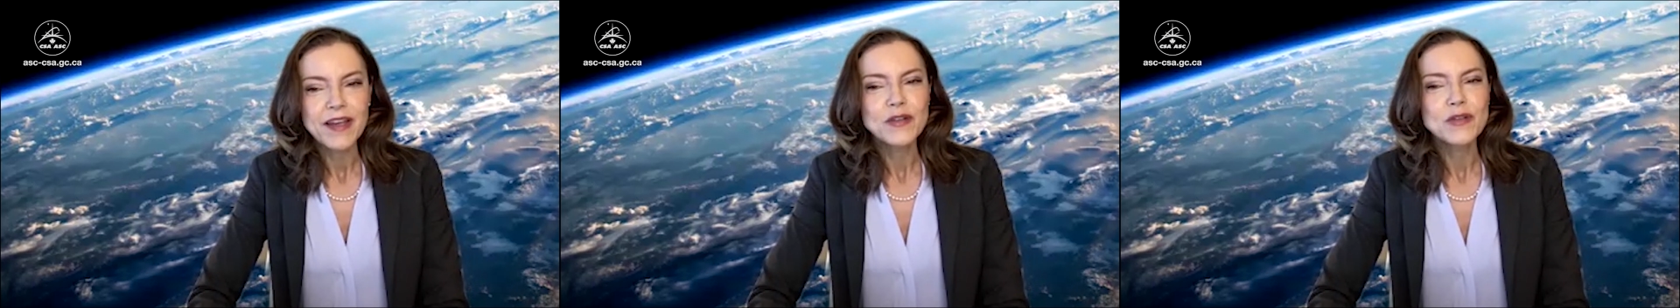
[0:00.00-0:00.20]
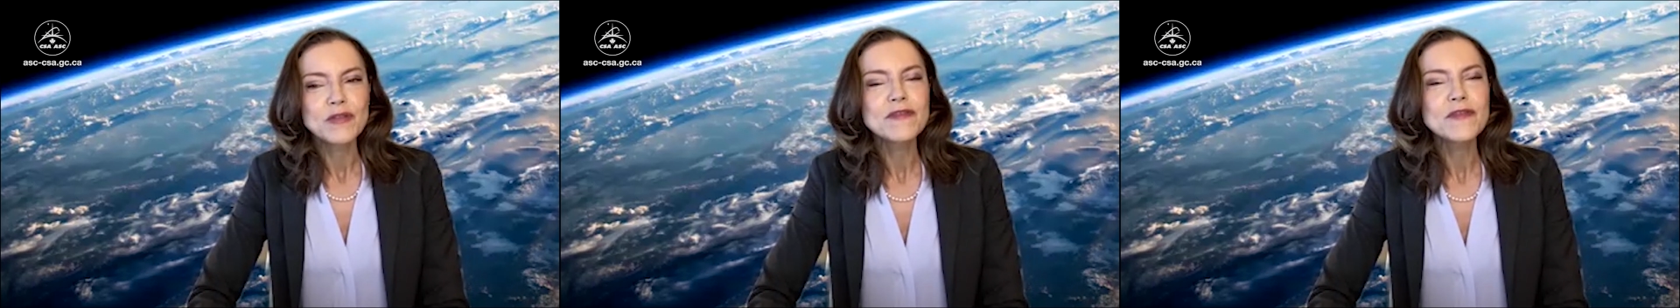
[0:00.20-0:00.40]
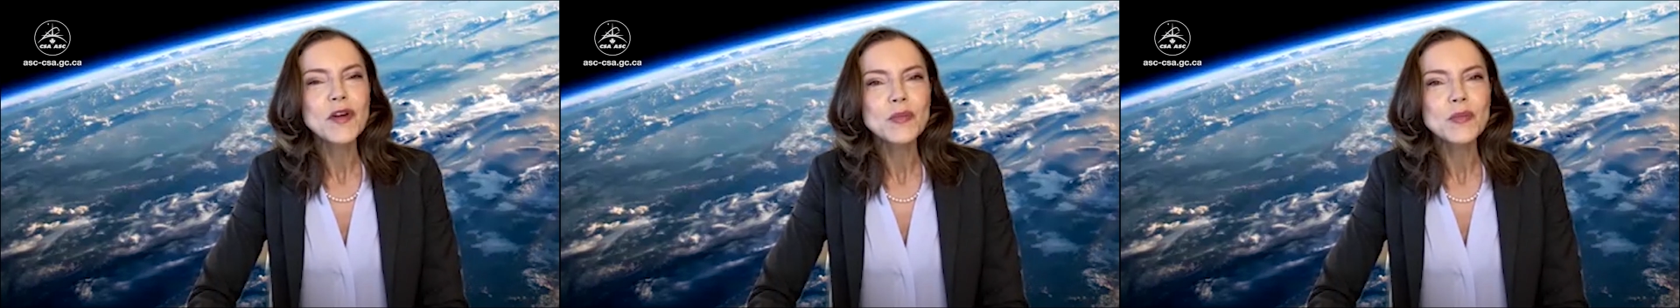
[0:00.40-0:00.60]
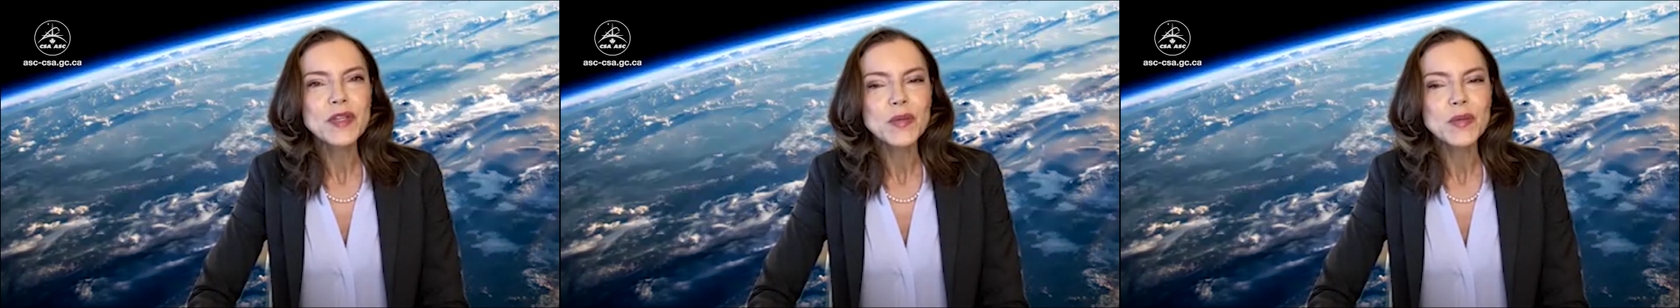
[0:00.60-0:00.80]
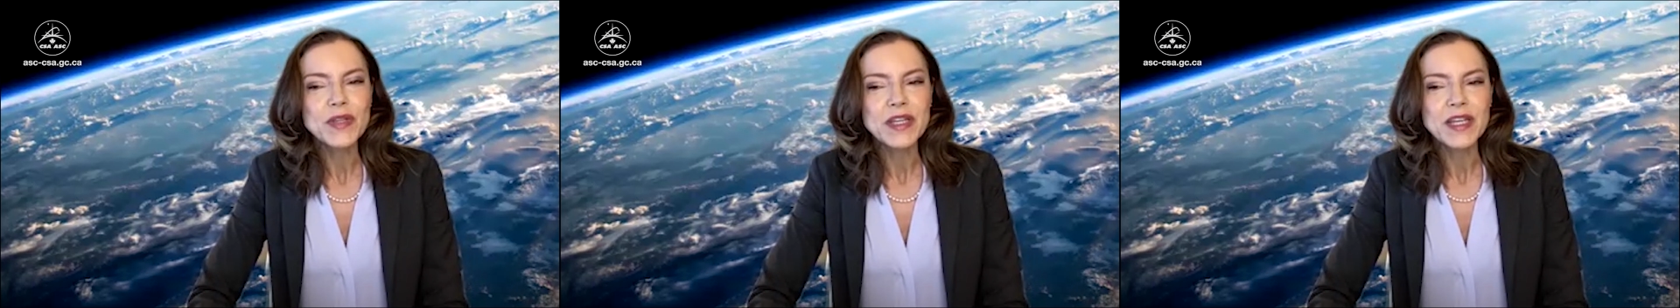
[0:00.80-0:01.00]
and who
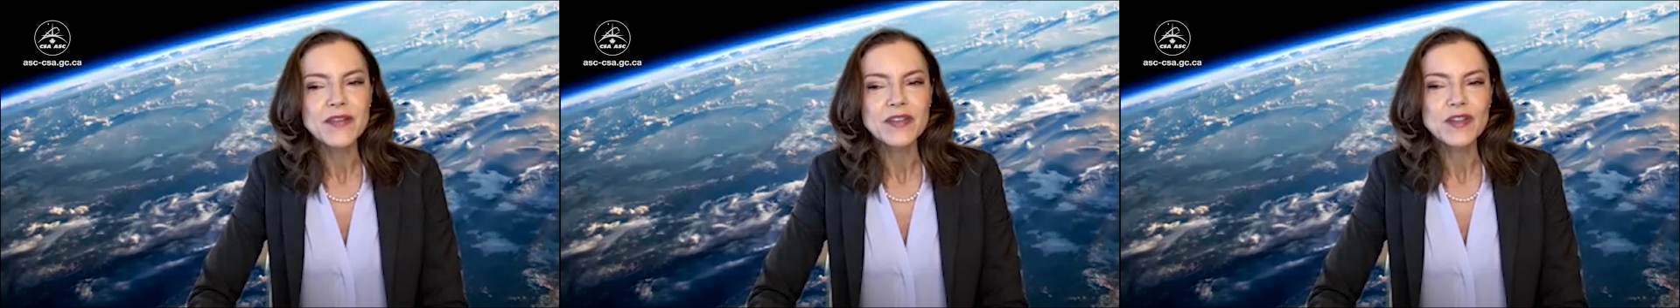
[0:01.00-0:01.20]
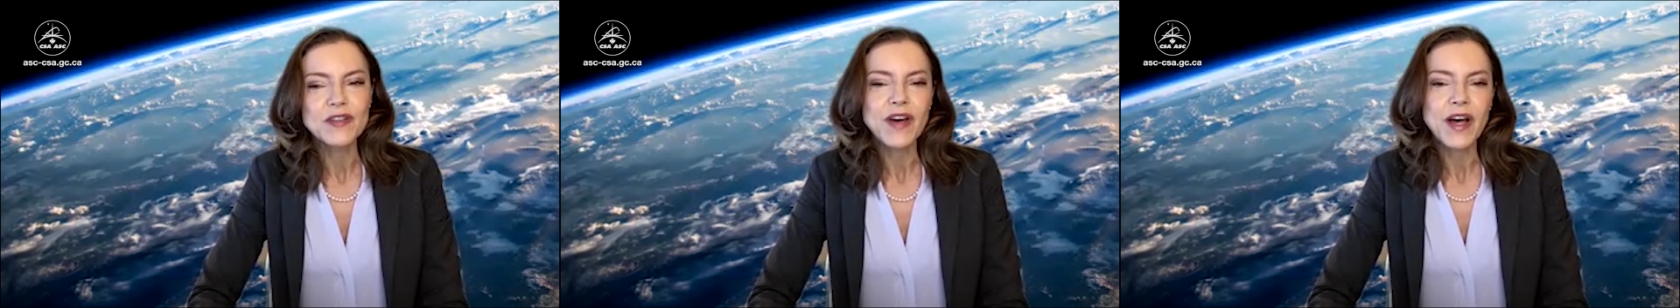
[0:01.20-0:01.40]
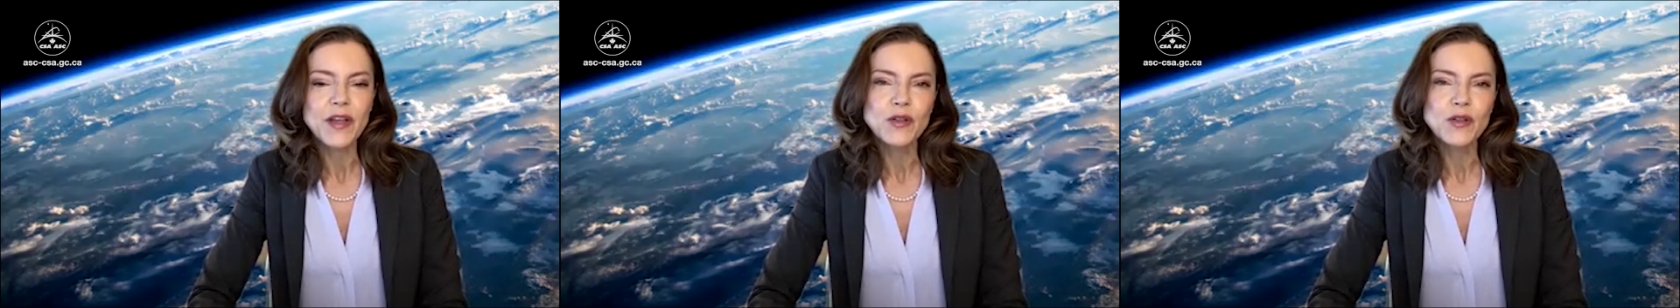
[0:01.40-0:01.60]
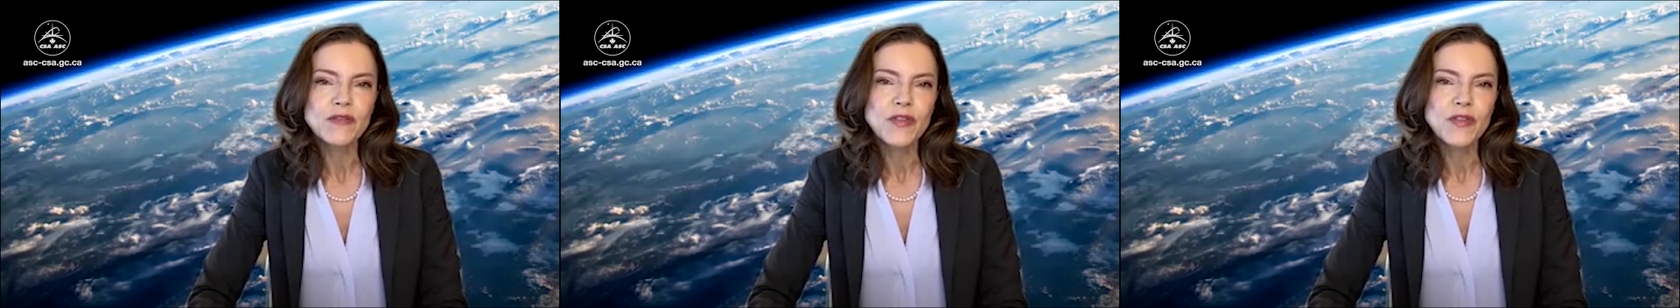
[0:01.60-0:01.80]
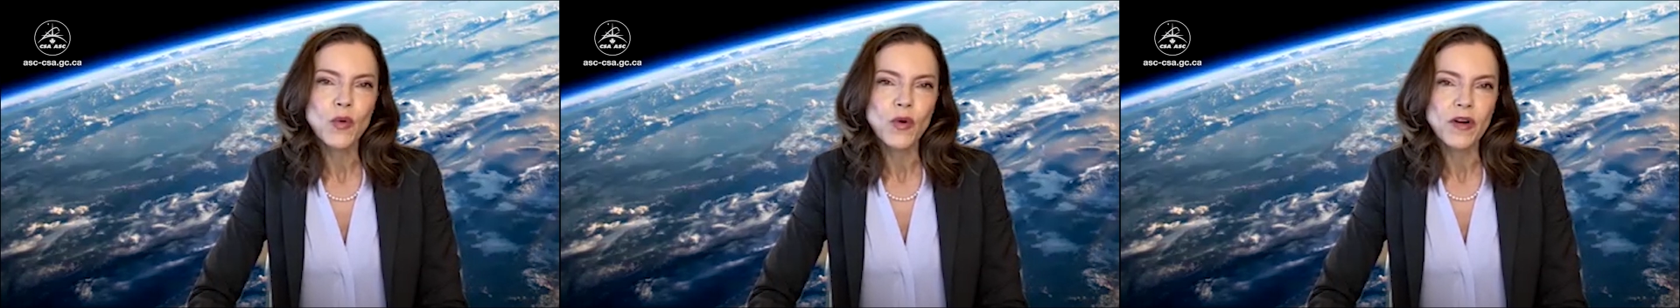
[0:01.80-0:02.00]
firmly believe in the value
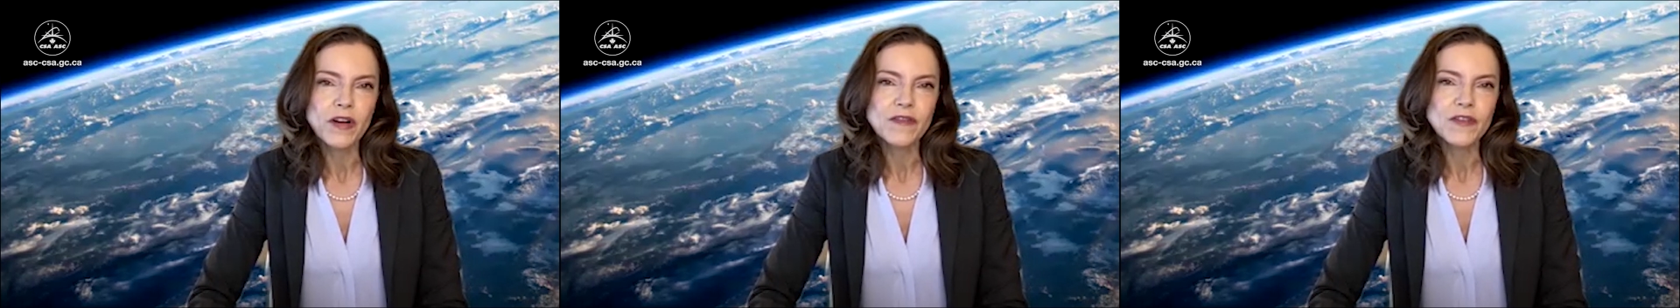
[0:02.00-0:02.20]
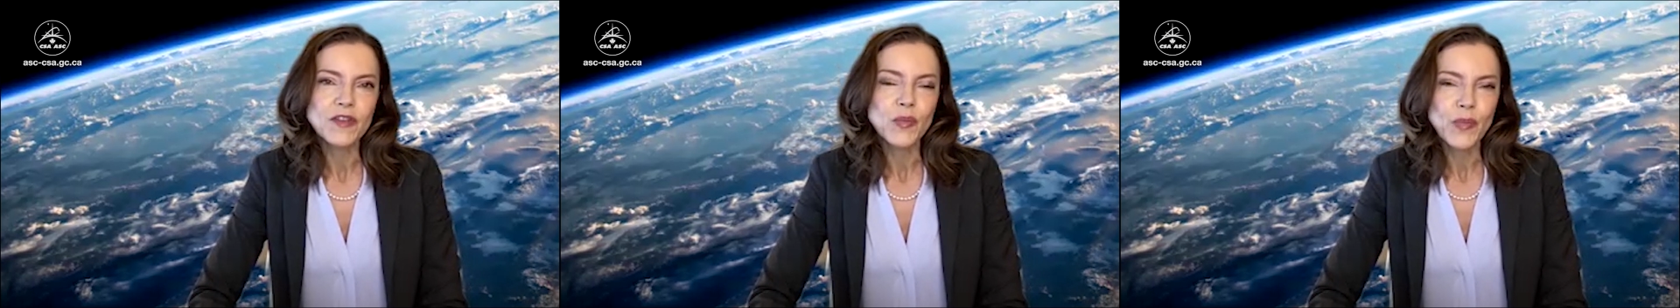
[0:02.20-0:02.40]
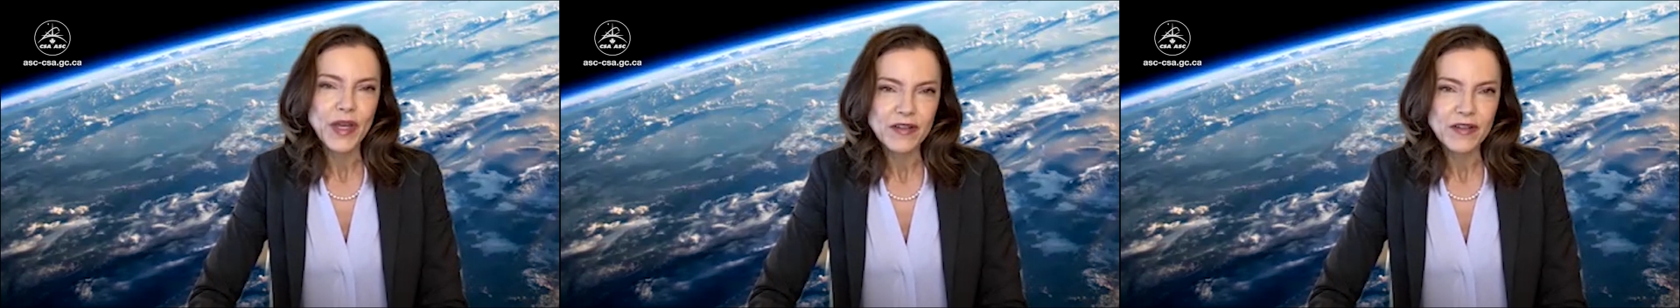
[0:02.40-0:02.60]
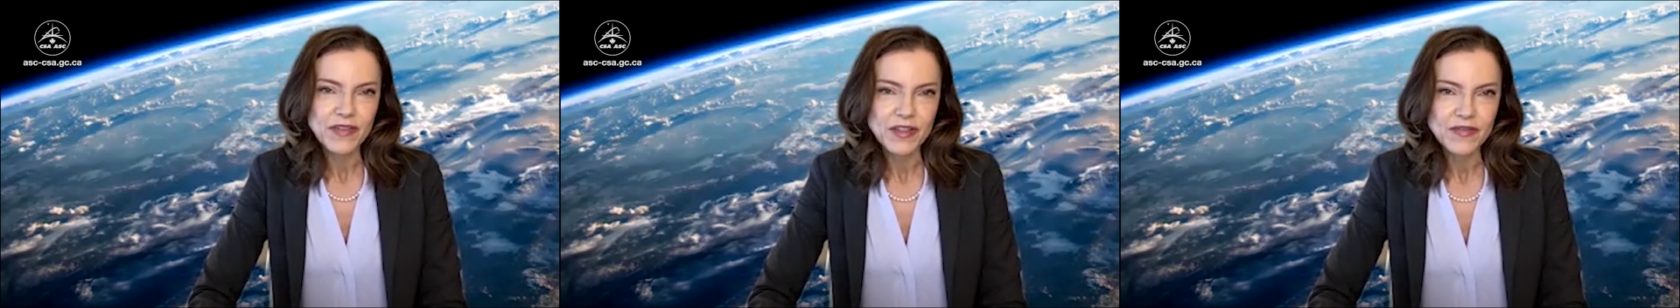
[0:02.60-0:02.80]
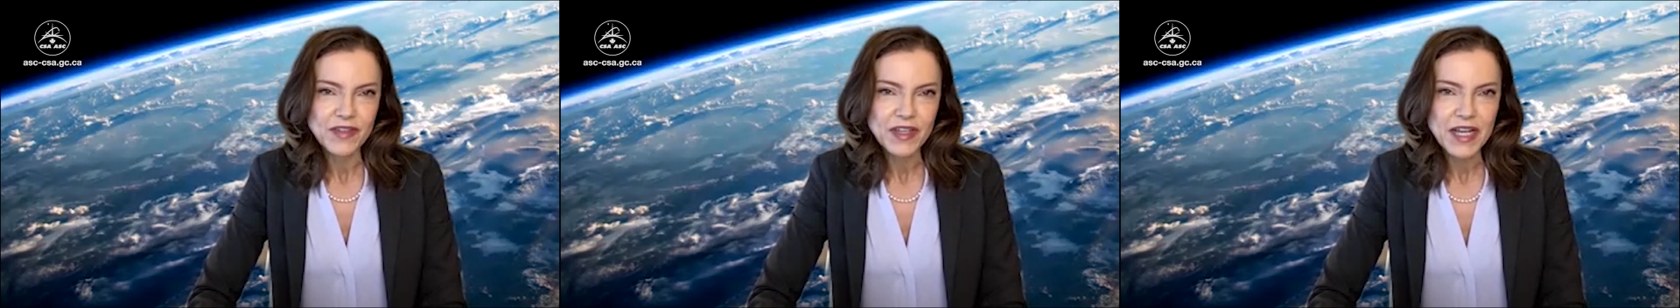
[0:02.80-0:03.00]
of their work for the
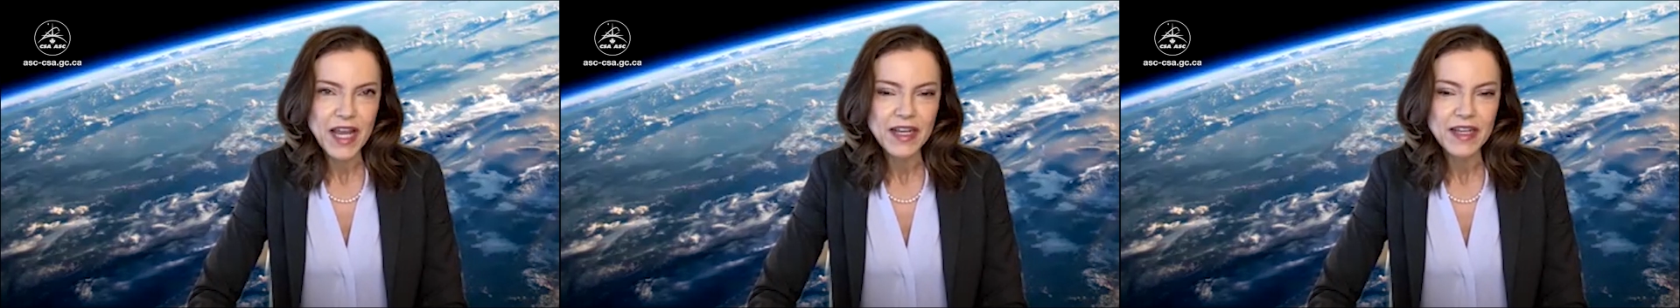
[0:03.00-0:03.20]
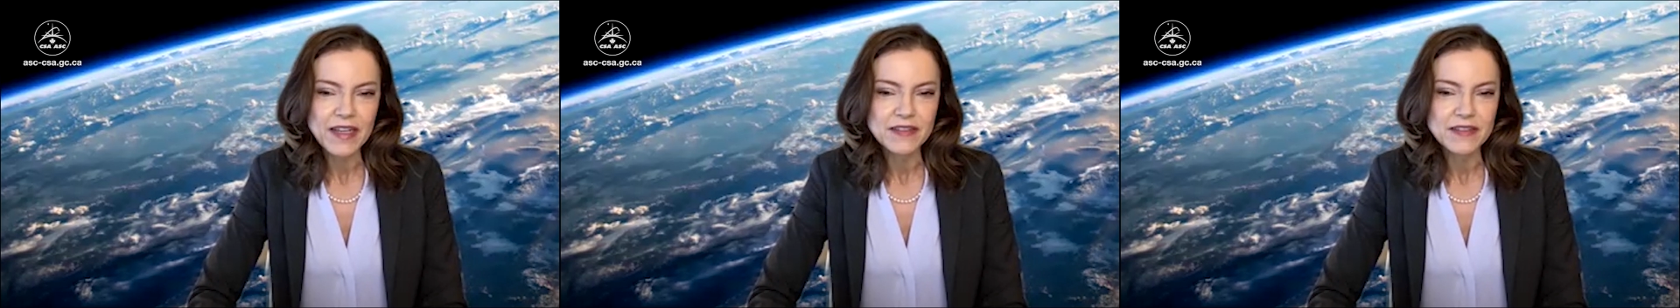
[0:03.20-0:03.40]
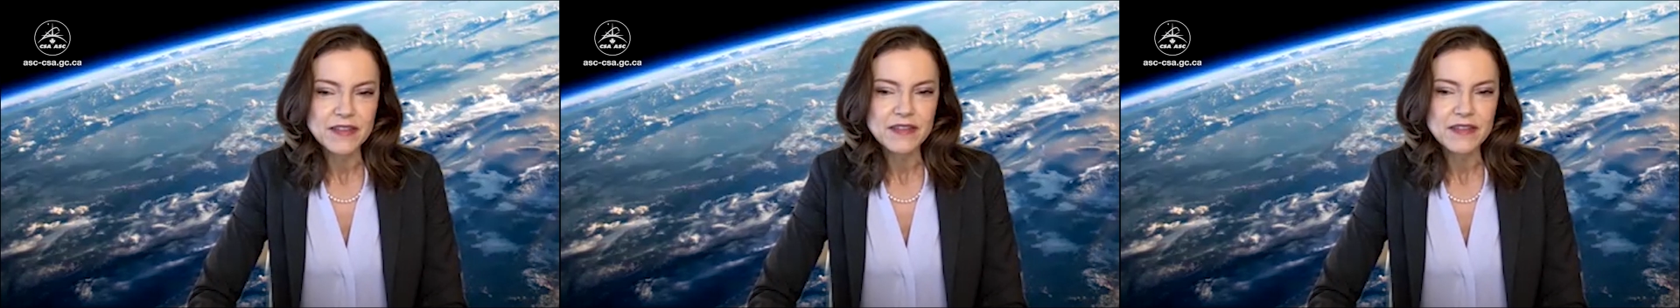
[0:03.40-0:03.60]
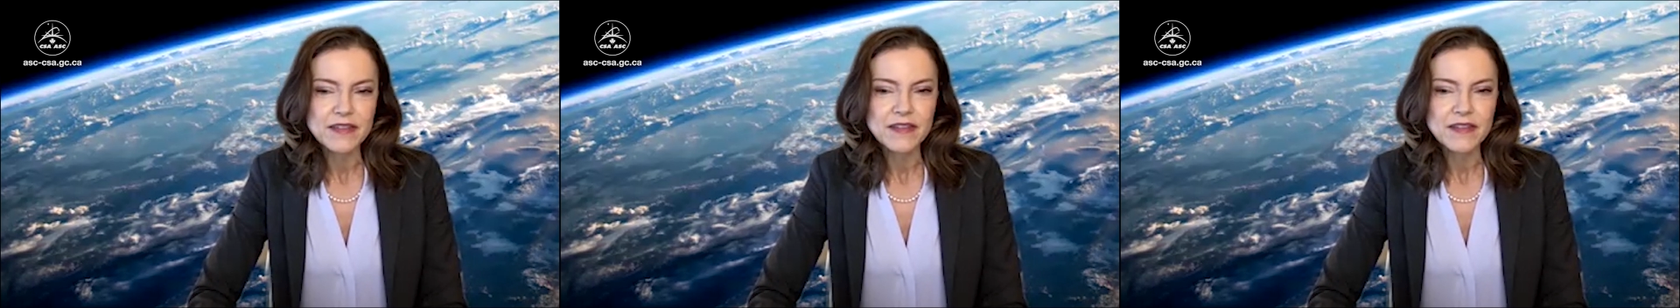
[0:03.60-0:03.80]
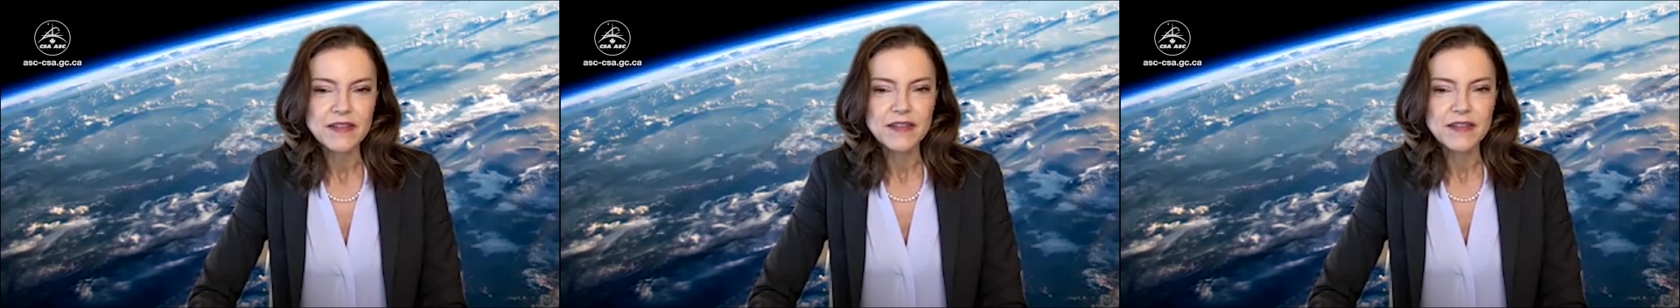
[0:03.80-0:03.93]
benefit of Canadians.